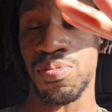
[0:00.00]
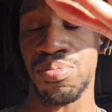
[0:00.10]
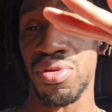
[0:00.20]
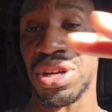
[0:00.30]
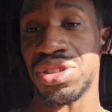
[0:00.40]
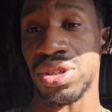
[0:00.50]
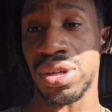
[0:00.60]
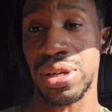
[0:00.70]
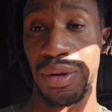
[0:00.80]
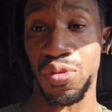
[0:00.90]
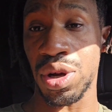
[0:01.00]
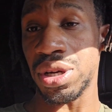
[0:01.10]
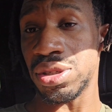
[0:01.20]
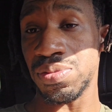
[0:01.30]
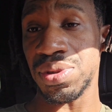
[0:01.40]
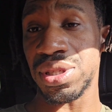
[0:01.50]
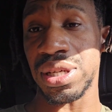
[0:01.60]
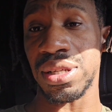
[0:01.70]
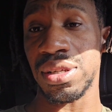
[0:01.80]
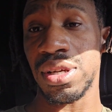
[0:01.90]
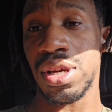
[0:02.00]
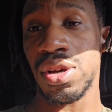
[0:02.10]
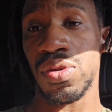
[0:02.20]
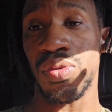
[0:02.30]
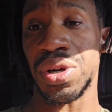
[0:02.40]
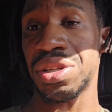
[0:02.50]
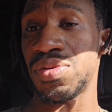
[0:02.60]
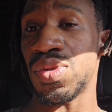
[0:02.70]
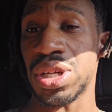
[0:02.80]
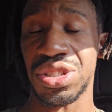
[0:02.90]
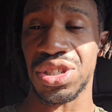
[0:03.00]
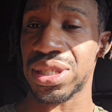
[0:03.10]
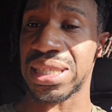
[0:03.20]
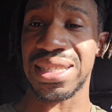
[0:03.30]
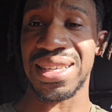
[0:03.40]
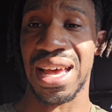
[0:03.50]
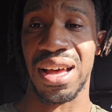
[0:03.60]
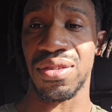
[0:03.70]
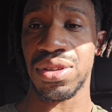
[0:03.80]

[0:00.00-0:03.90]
pressure at 100% when you want just the sound.